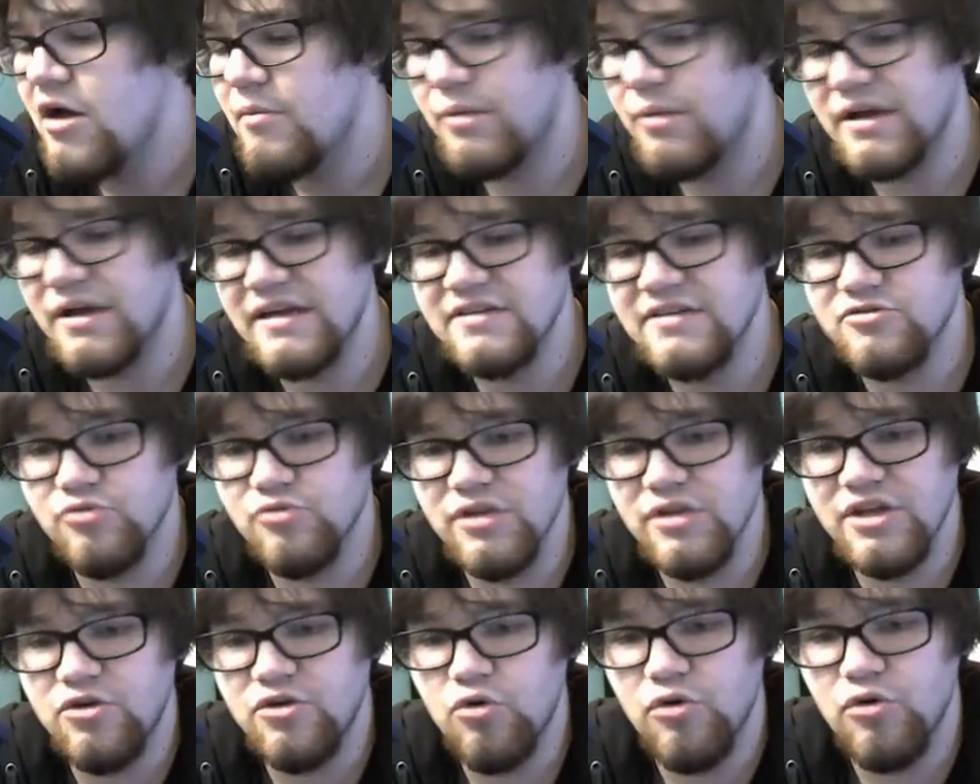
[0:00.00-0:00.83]
But it is
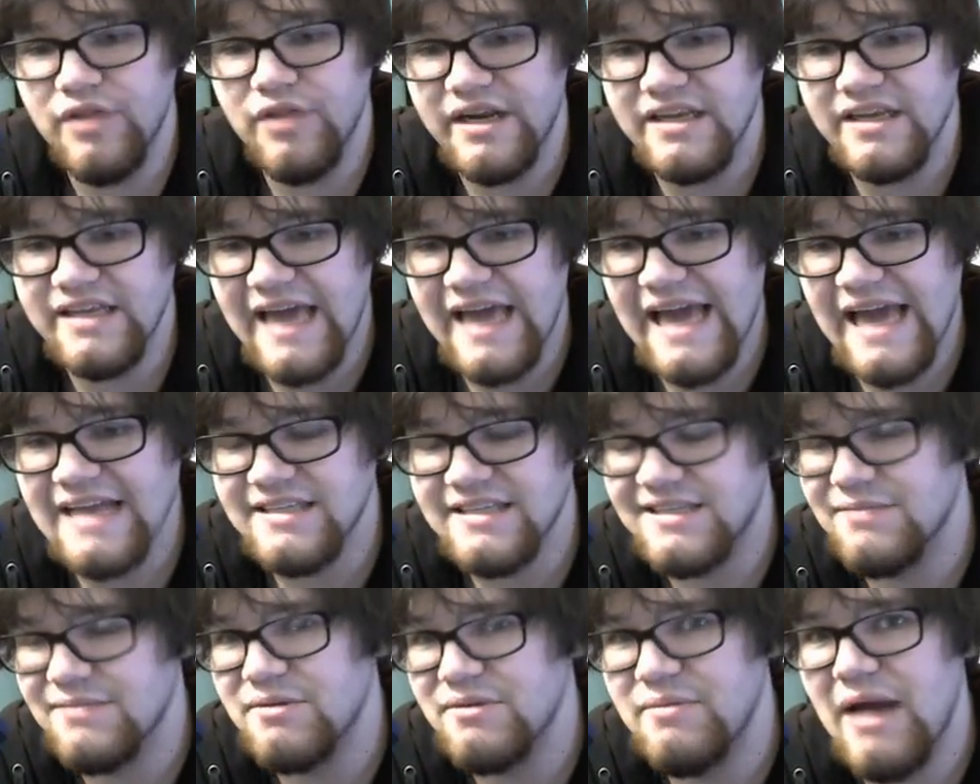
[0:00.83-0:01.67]
really cool that it can
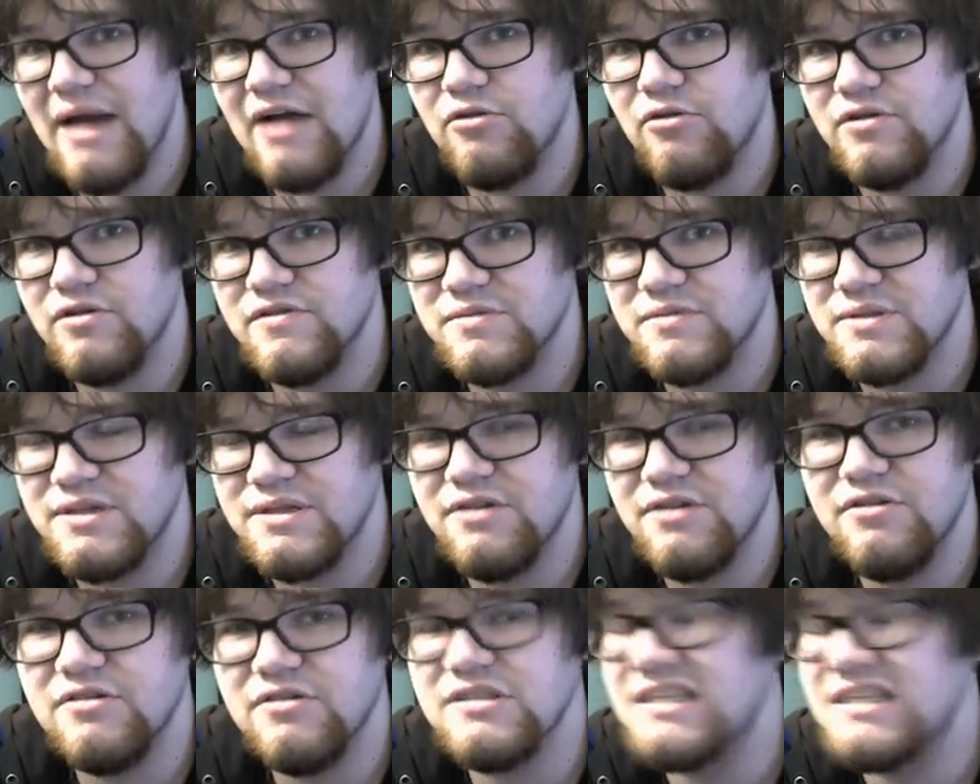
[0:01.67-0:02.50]
summon back one of its
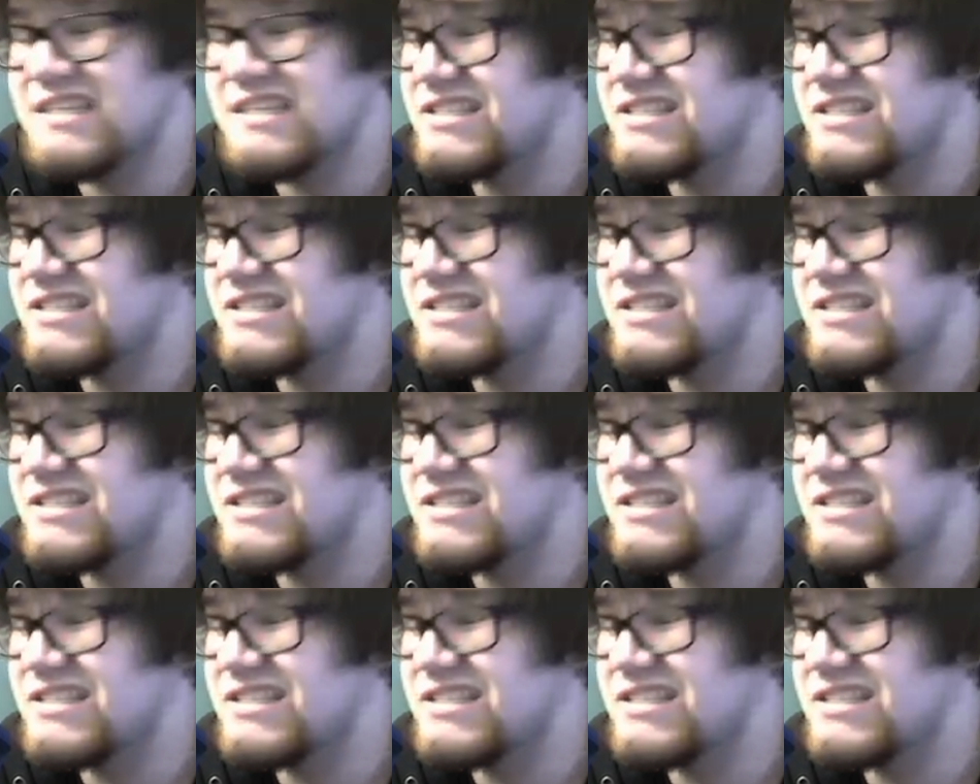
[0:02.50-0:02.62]
materials.